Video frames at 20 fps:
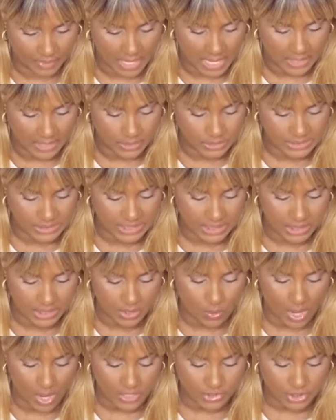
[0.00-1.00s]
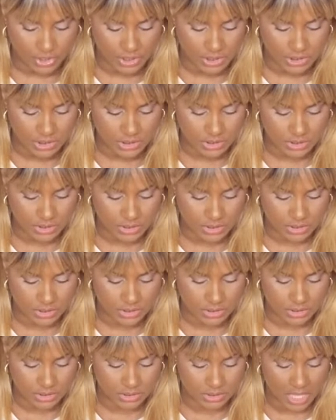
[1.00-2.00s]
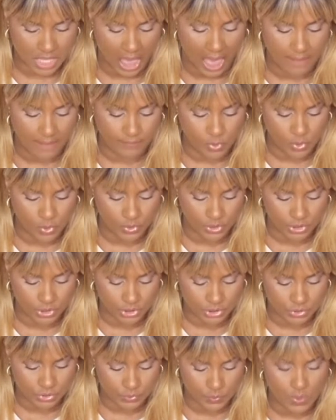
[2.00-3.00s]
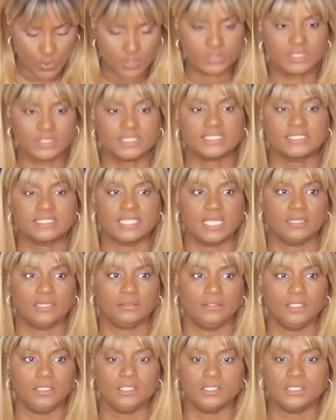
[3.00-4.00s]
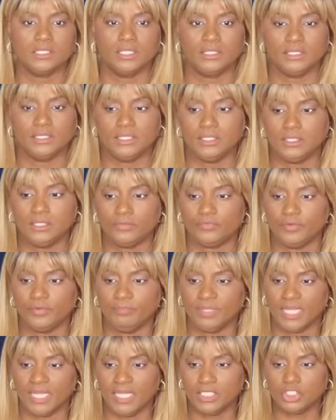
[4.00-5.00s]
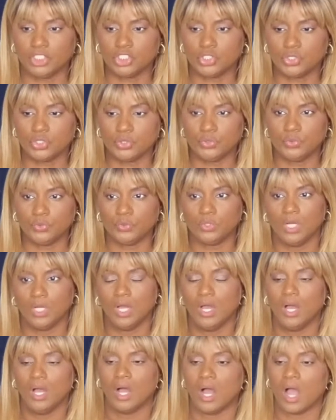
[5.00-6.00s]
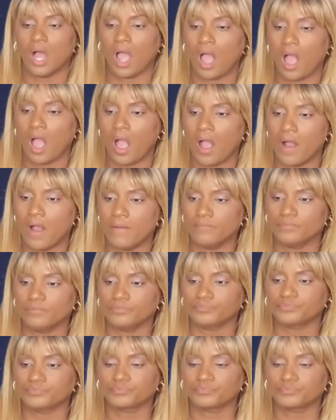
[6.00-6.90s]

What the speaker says: I don't see any questions. I'm going to also send the reply to my